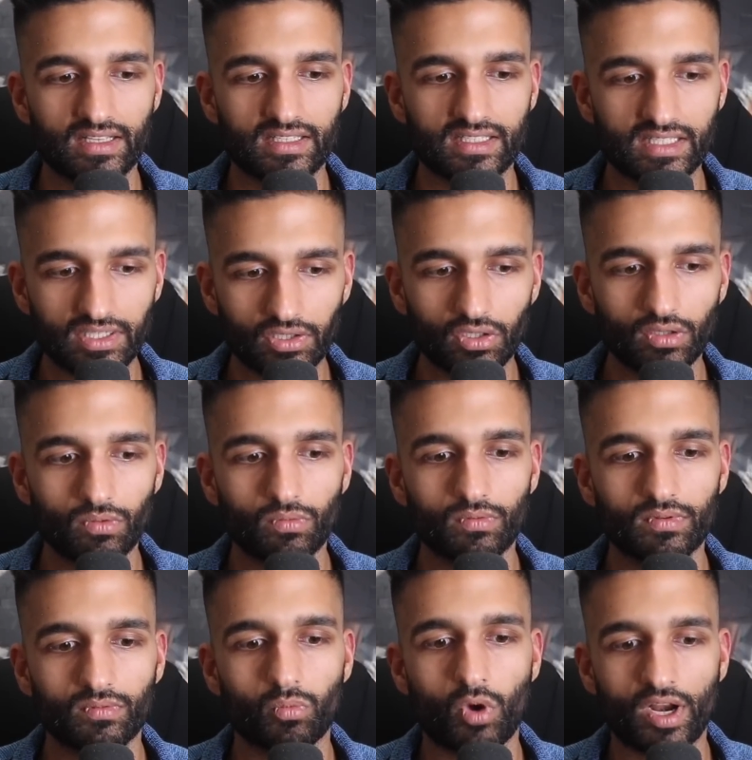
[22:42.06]
still
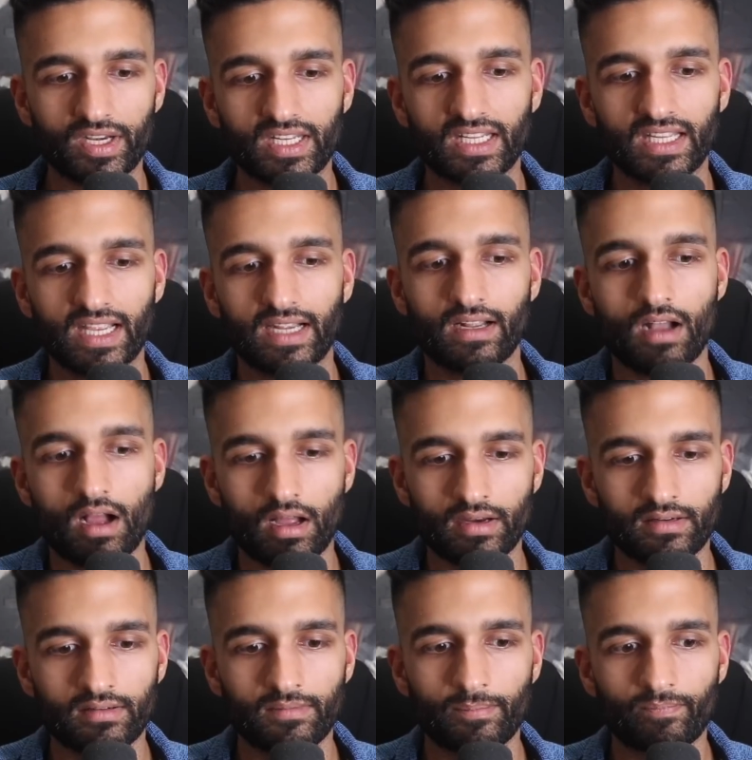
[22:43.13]
wanting it
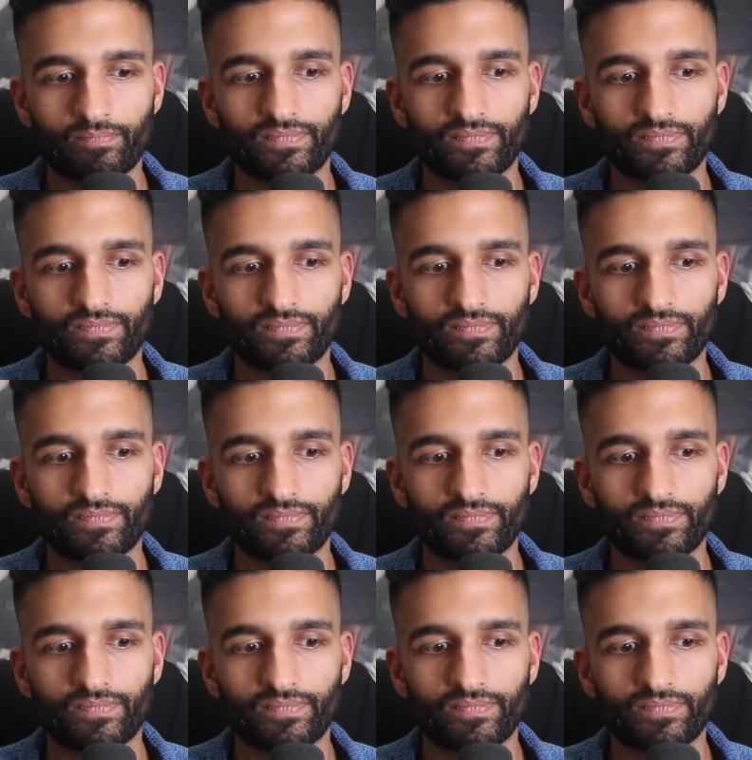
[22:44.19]
gone,